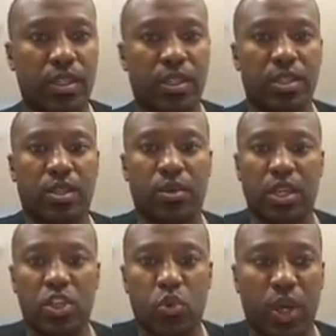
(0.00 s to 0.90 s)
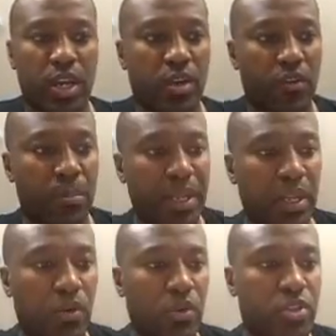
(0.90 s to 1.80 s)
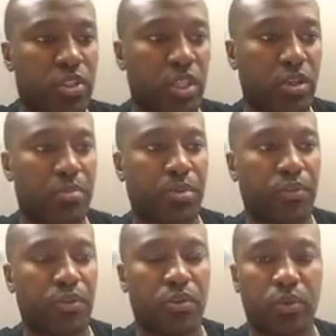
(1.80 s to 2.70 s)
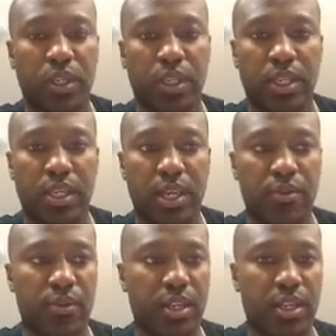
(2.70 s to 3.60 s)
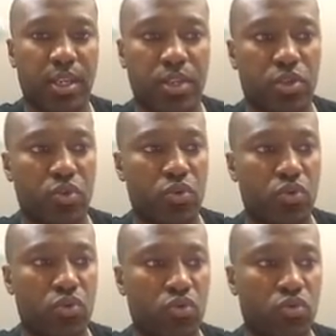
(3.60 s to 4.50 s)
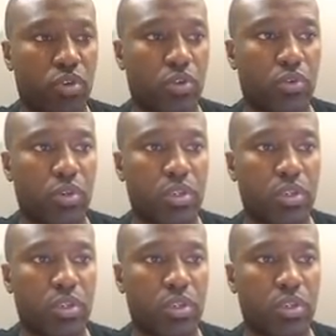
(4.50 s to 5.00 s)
So we're going to just wait another minute or so before we get ready to roll.